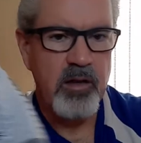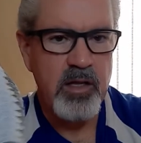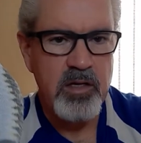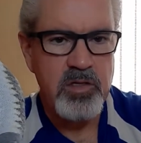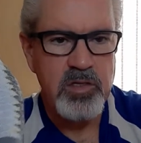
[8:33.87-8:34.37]

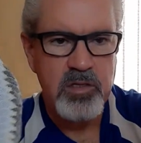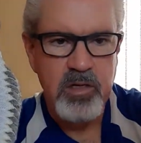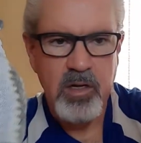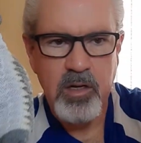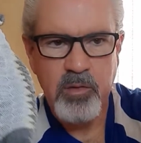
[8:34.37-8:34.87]
these
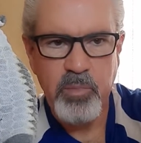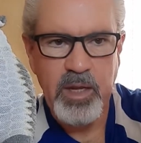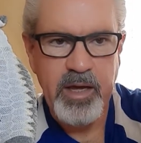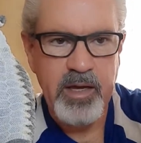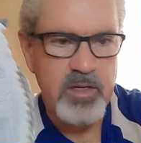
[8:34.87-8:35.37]

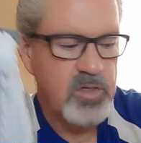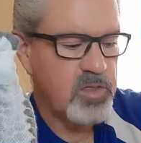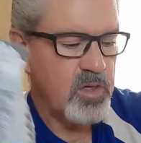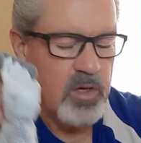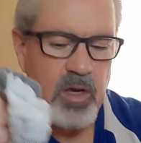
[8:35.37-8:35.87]
Balegas.